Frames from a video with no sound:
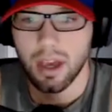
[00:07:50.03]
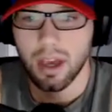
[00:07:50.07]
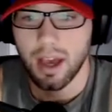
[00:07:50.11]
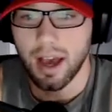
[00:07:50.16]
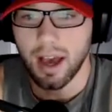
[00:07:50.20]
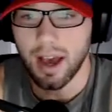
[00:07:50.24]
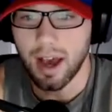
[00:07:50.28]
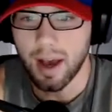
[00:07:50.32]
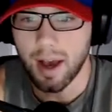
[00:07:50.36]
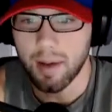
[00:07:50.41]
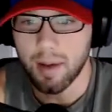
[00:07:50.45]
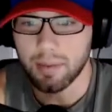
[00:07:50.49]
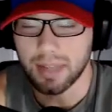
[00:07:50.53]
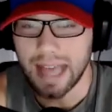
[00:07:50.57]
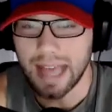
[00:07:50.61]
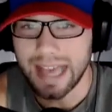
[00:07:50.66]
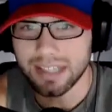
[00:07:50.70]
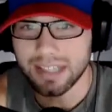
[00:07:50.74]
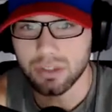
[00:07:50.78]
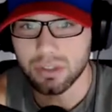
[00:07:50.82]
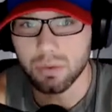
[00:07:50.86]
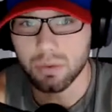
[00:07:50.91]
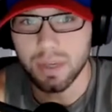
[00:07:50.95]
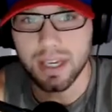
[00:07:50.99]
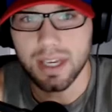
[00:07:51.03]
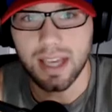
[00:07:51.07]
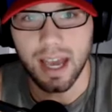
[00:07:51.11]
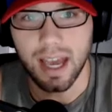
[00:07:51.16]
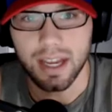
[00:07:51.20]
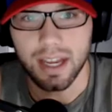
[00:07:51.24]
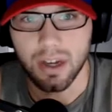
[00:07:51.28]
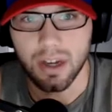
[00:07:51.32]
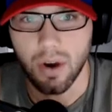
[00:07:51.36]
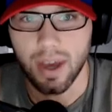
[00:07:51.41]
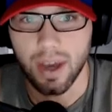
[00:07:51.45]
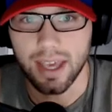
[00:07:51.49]
Last week, I
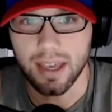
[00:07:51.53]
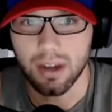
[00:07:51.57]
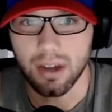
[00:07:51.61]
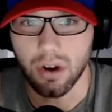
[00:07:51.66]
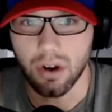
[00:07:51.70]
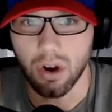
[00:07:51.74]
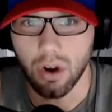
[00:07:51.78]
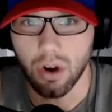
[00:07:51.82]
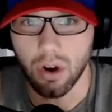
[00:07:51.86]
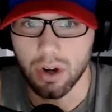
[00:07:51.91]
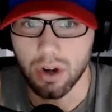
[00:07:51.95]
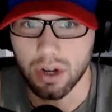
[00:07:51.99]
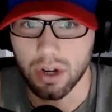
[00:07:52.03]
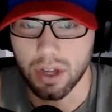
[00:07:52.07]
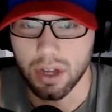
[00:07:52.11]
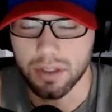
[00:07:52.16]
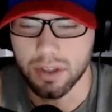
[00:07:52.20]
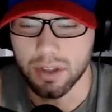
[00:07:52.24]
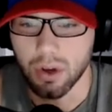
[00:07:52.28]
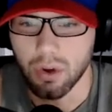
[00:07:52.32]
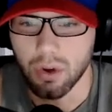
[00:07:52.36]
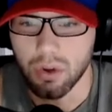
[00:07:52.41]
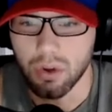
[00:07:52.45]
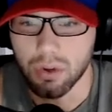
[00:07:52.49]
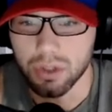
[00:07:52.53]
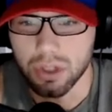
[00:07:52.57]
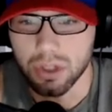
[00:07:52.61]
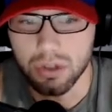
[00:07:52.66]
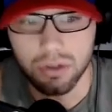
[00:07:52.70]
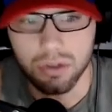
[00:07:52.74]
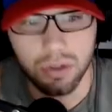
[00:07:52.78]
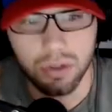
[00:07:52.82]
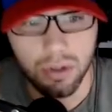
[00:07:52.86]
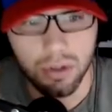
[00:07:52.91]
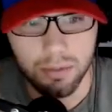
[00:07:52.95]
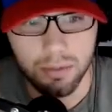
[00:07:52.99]
know I hit hard on the whole
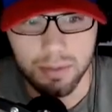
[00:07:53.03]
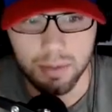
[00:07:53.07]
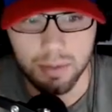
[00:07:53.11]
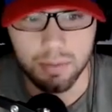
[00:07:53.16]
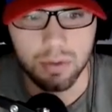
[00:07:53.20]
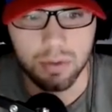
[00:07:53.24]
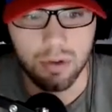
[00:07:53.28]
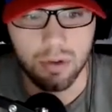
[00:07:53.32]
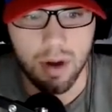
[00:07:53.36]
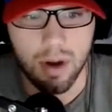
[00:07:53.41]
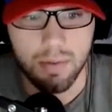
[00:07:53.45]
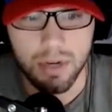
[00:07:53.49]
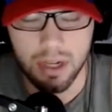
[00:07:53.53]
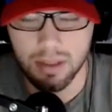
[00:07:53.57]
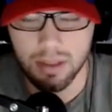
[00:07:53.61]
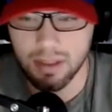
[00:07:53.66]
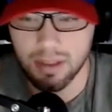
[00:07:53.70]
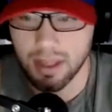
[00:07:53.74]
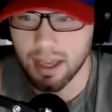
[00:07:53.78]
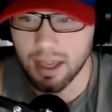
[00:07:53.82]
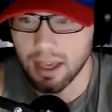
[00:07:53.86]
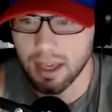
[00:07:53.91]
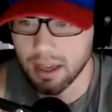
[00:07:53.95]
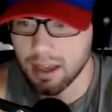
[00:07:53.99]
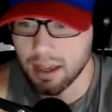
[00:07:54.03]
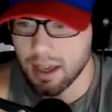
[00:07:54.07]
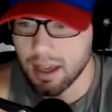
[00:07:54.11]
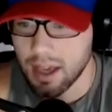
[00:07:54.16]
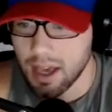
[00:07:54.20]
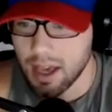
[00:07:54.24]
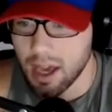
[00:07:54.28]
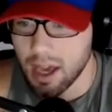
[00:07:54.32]
YouTube subscription thing.